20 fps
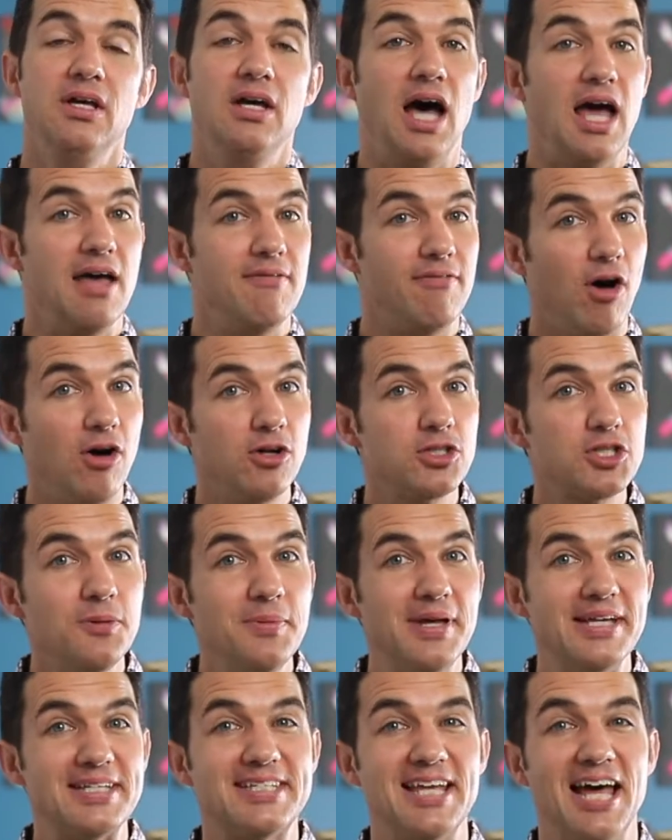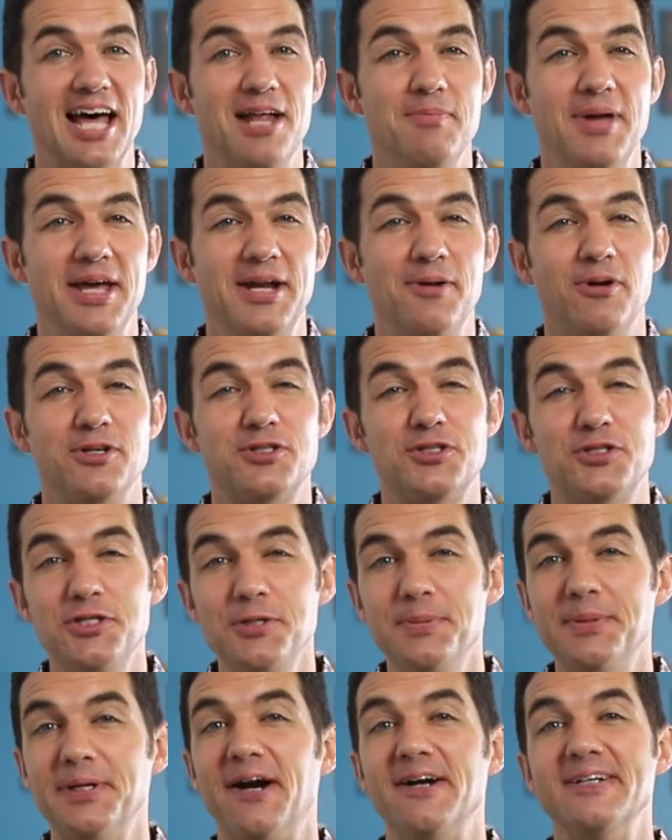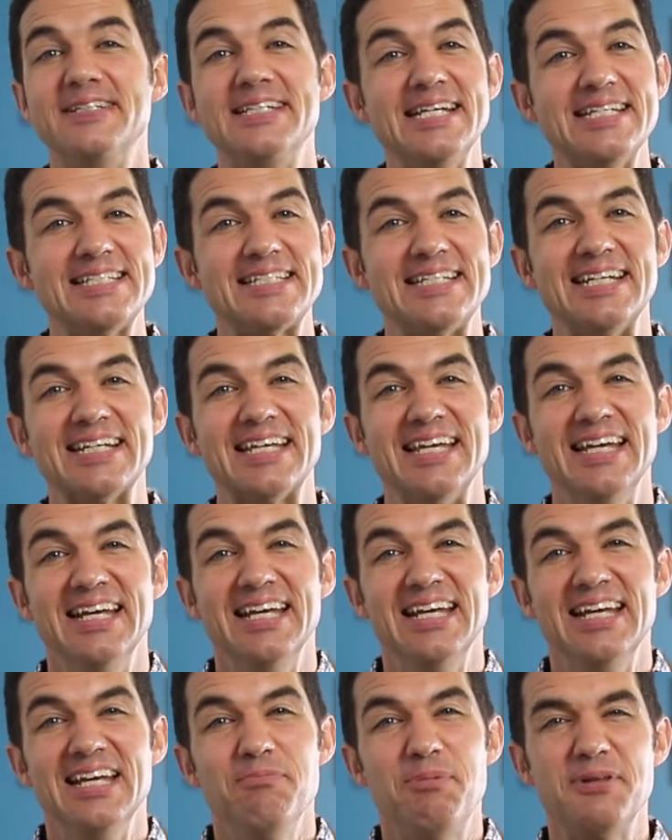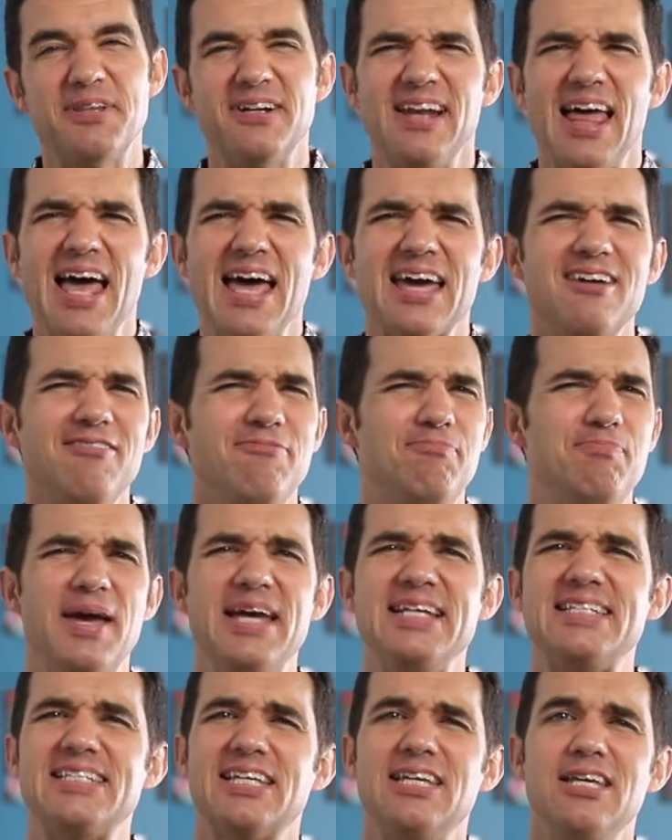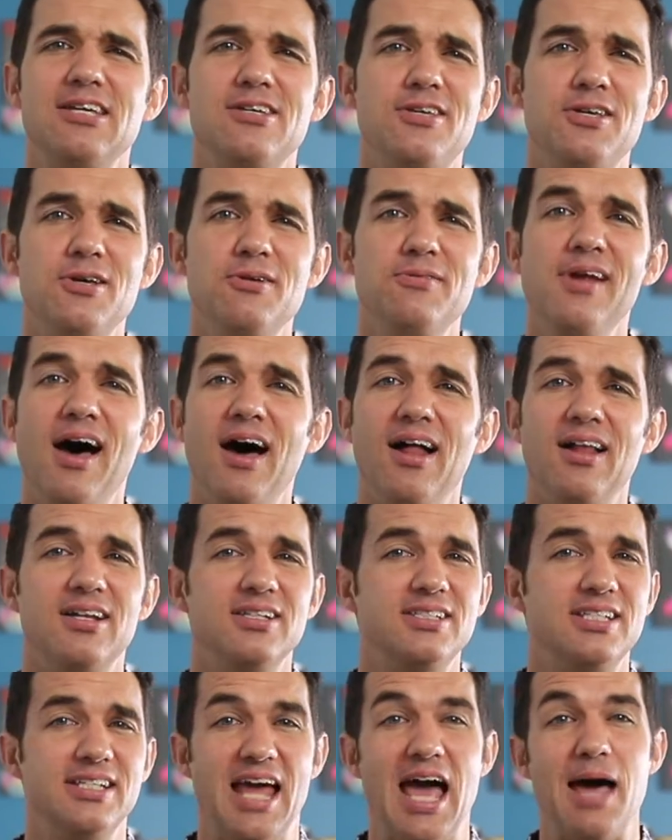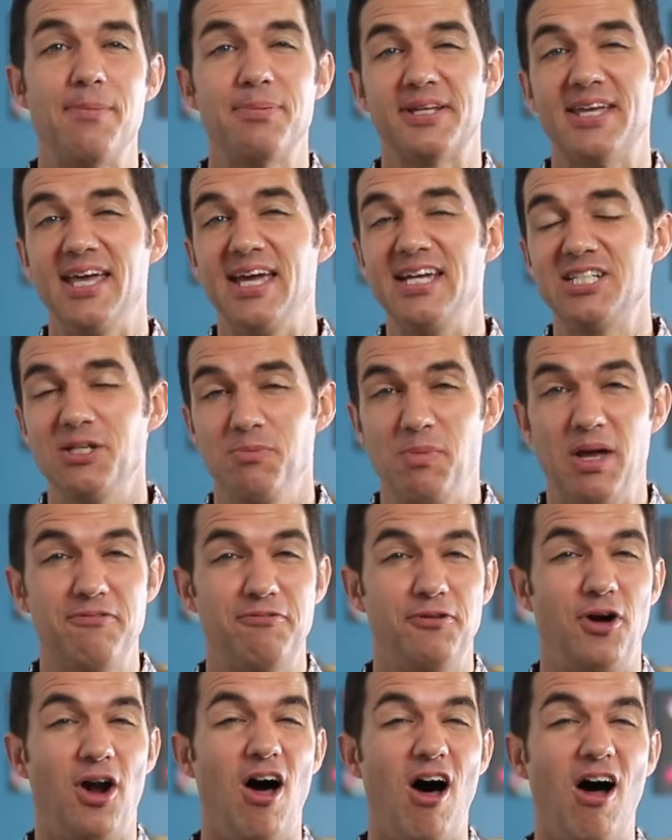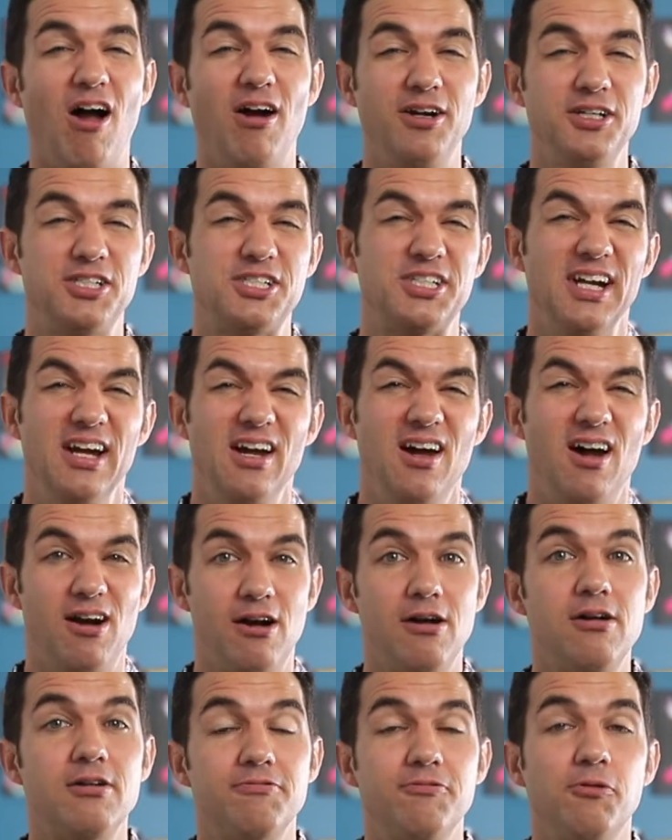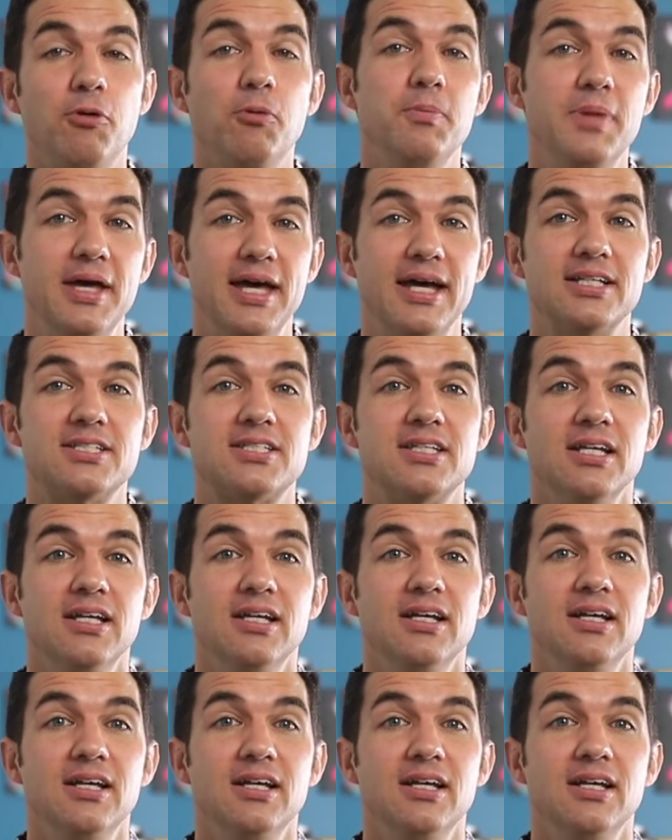I have also met soundmen who are super artistic, but their lack of basic EQ knowledge and application make for a harsh, hurtful mix.